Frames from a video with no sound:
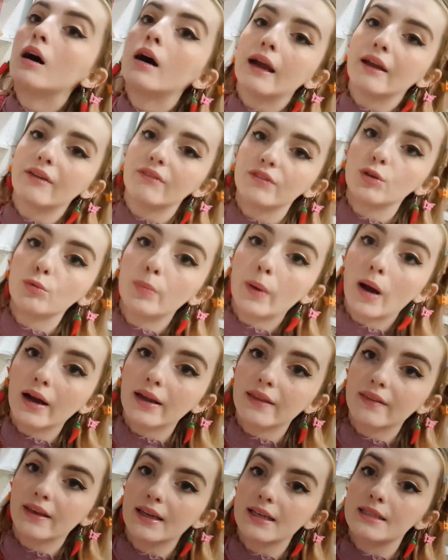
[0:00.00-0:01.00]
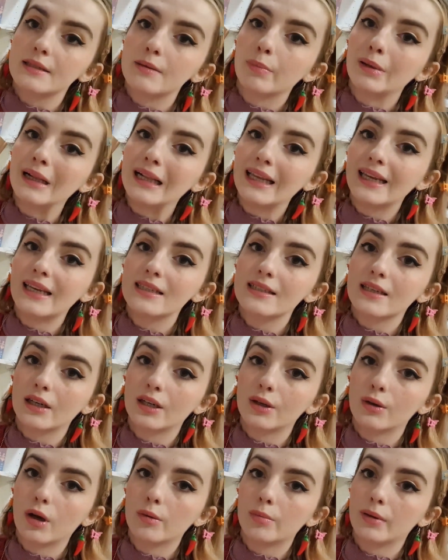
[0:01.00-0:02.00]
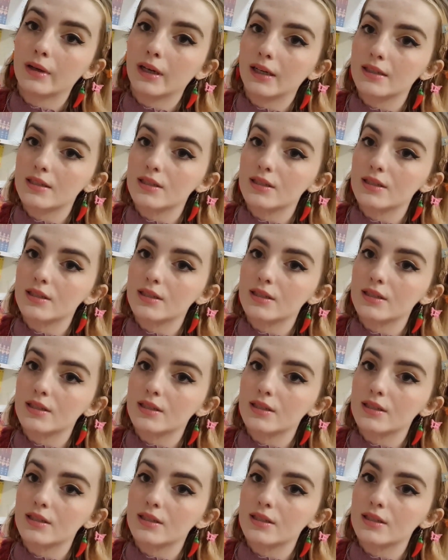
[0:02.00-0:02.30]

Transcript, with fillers: If you buy this, please can you open it in